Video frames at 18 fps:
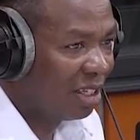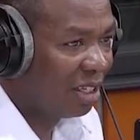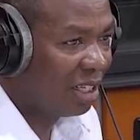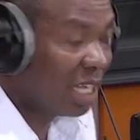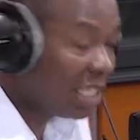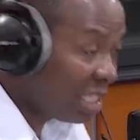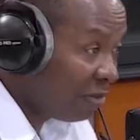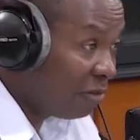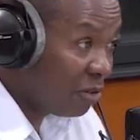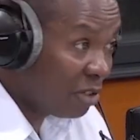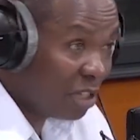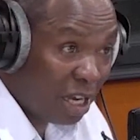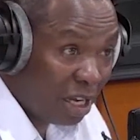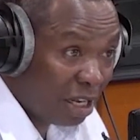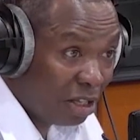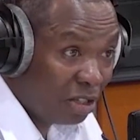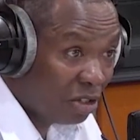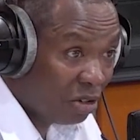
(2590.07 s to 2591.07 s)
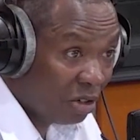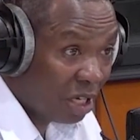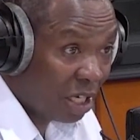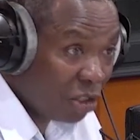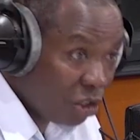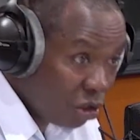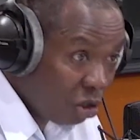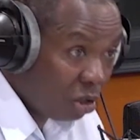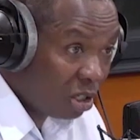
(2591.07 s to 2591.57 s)
That's a
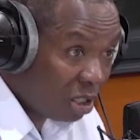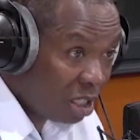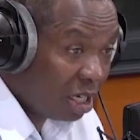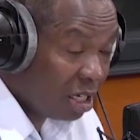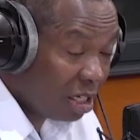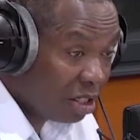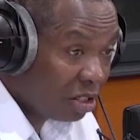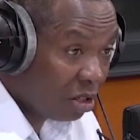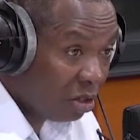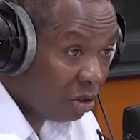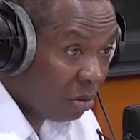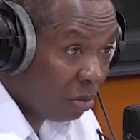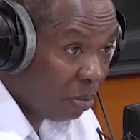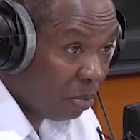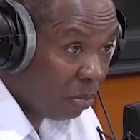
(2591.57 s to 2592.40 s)
short 10 years ago.